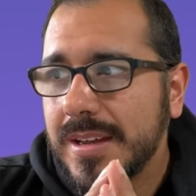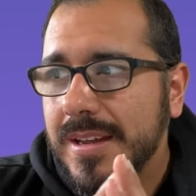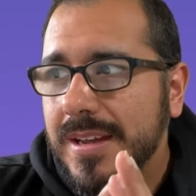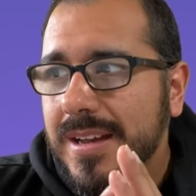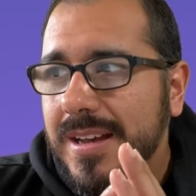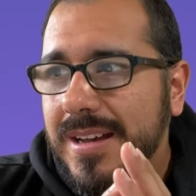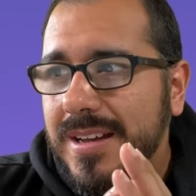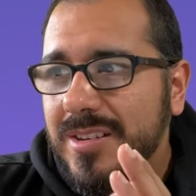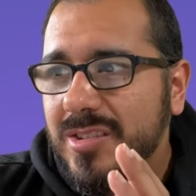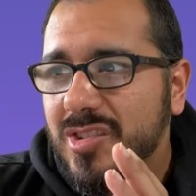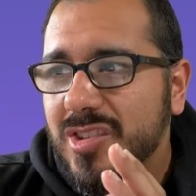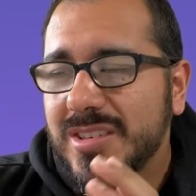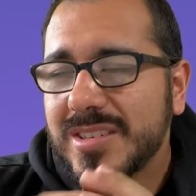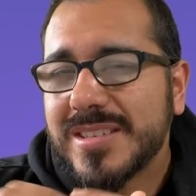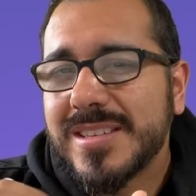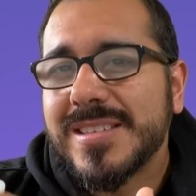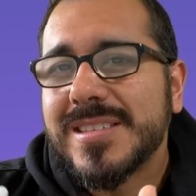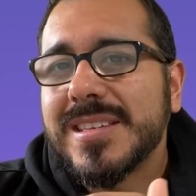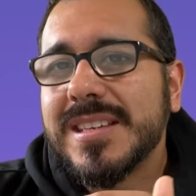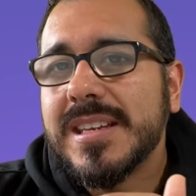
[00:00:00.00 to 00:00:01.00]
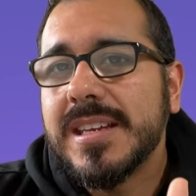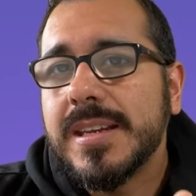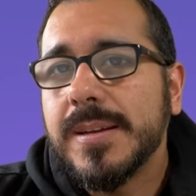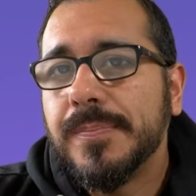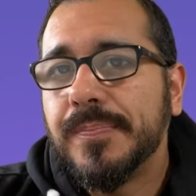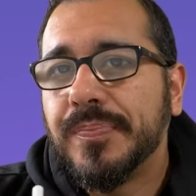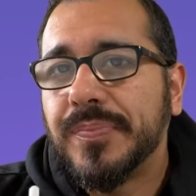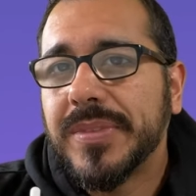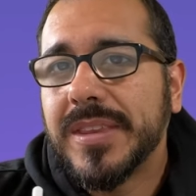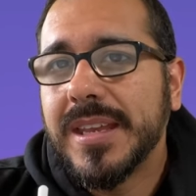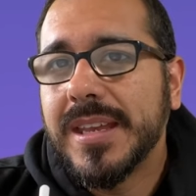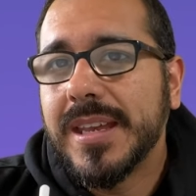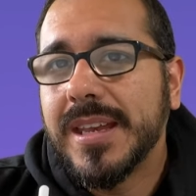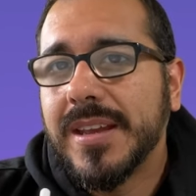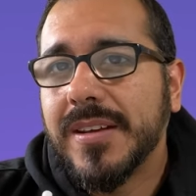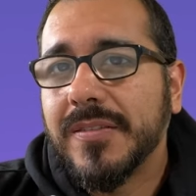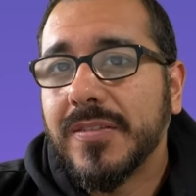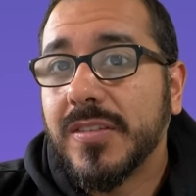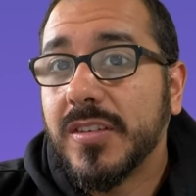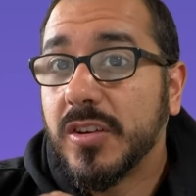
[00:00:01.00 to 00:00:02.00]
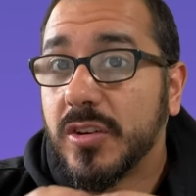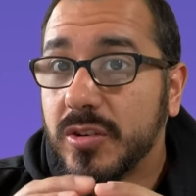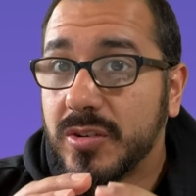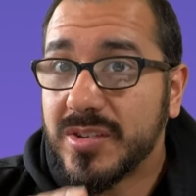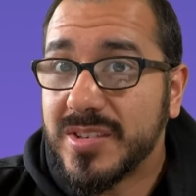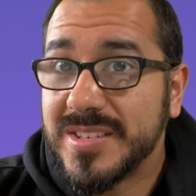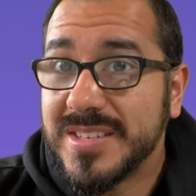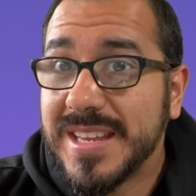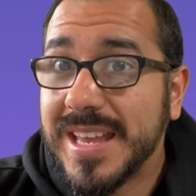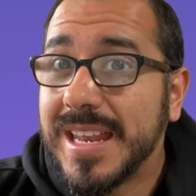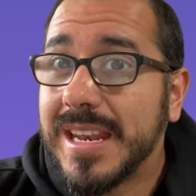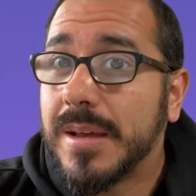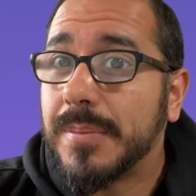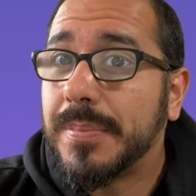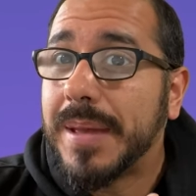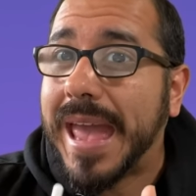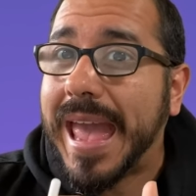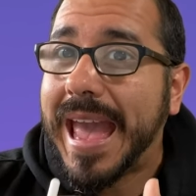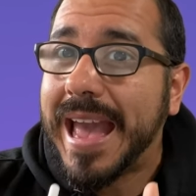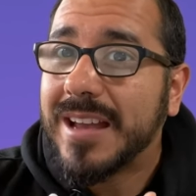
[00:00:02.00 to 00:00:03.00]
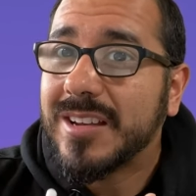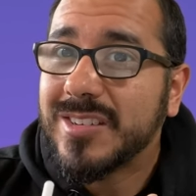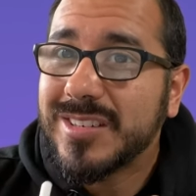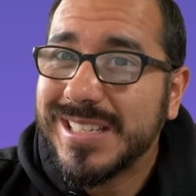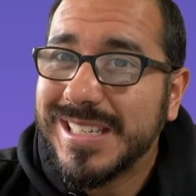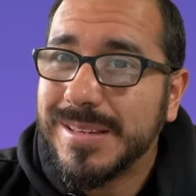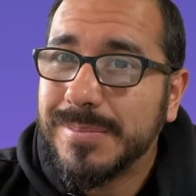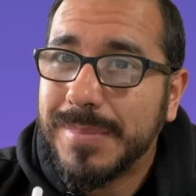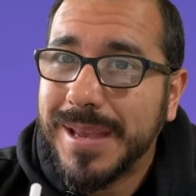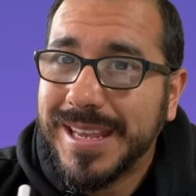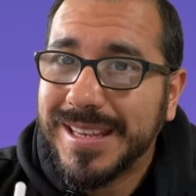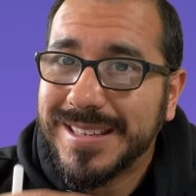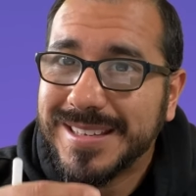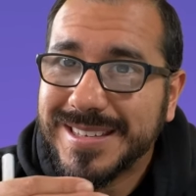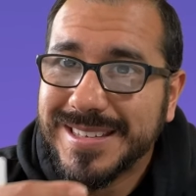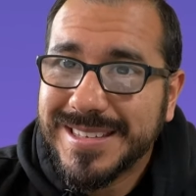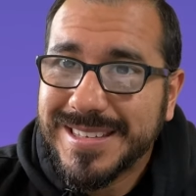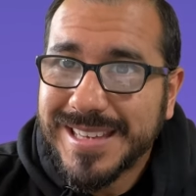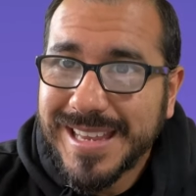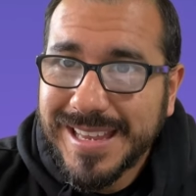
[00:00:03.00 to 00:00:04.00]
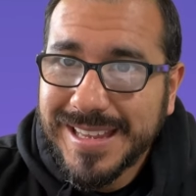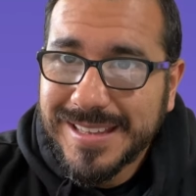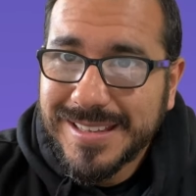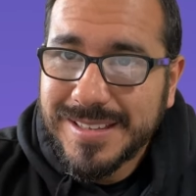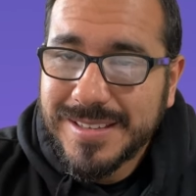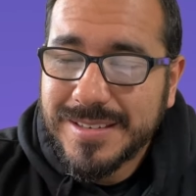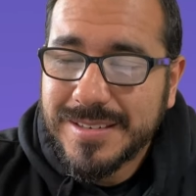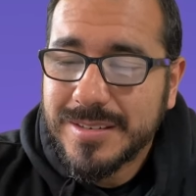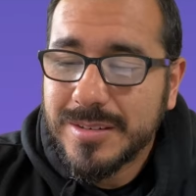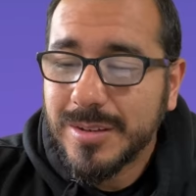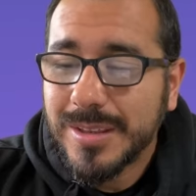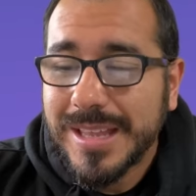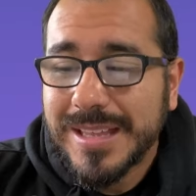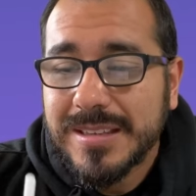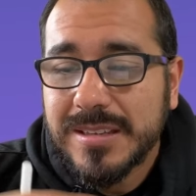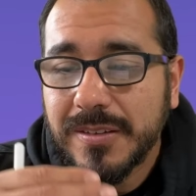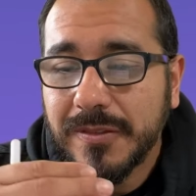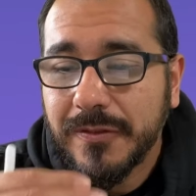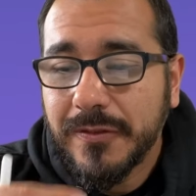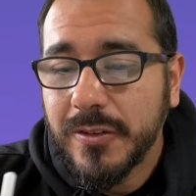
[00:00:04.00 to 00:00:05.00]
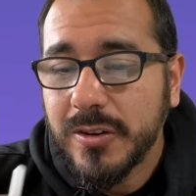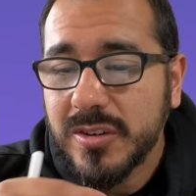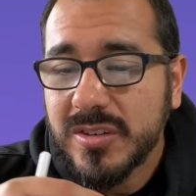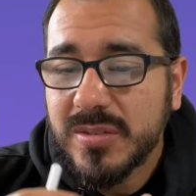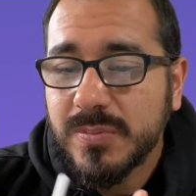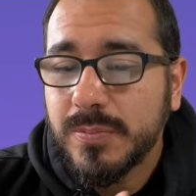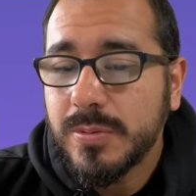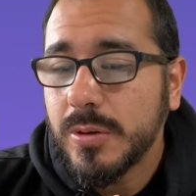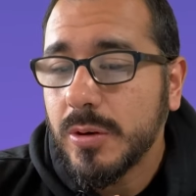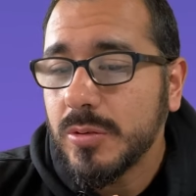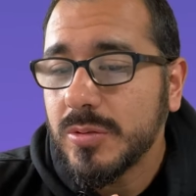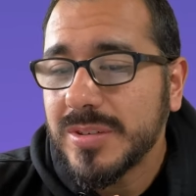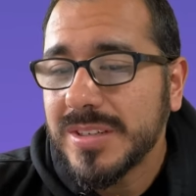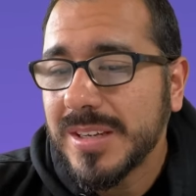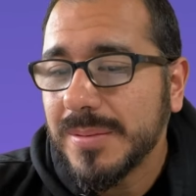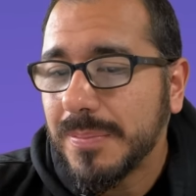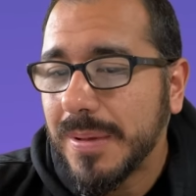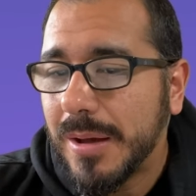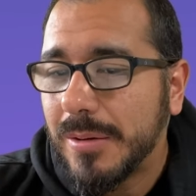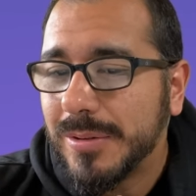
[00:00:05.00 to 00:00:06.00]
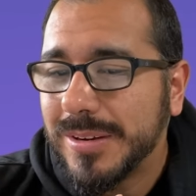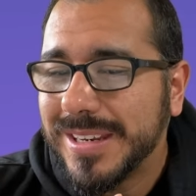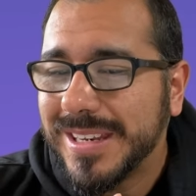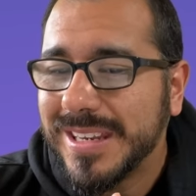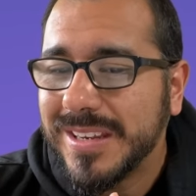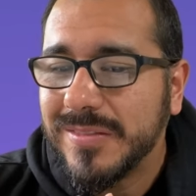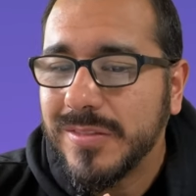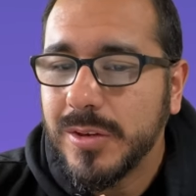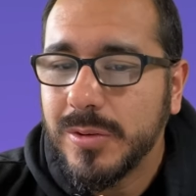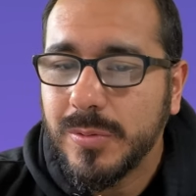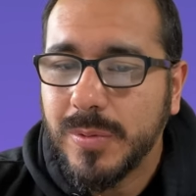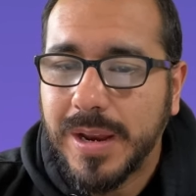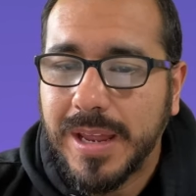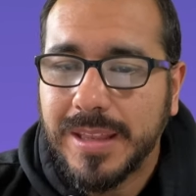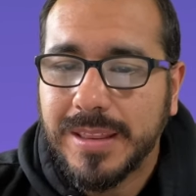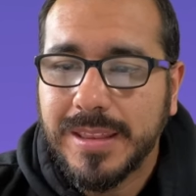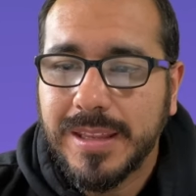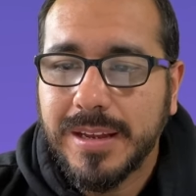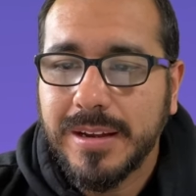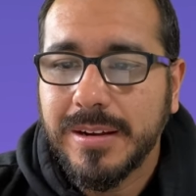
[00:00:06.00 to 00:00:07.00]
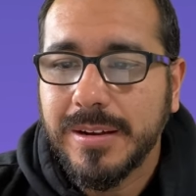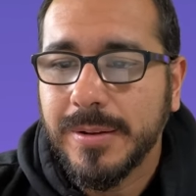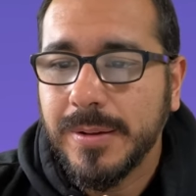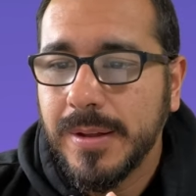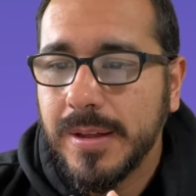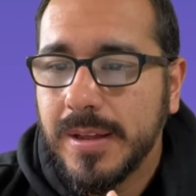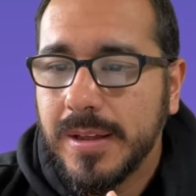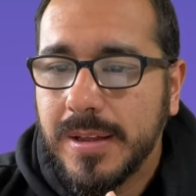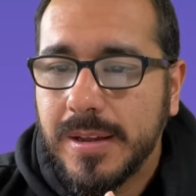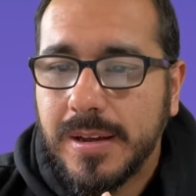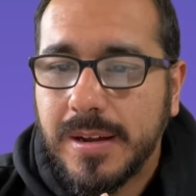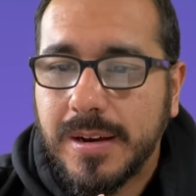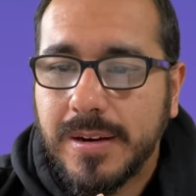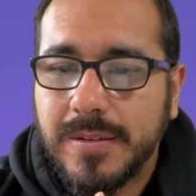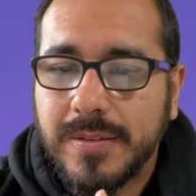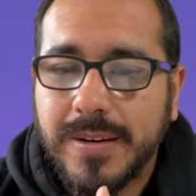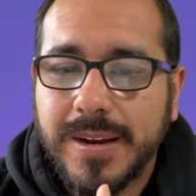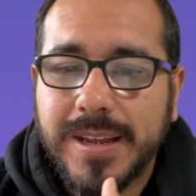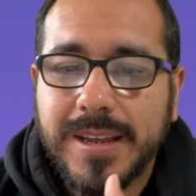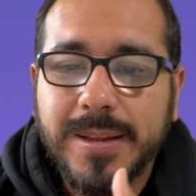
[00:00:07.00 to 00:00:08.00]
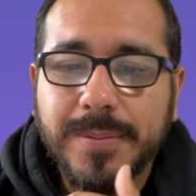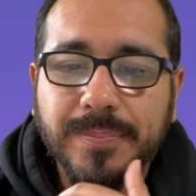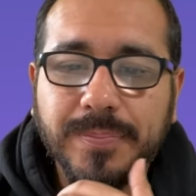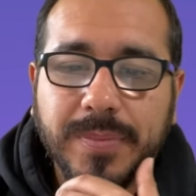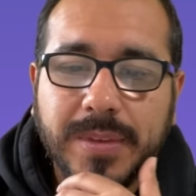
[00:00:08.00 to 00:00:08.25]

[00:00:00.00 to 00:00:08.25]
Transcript: uh, just to see if your setup actually makes sense. So that's the first pro tip I would give you right there, all right?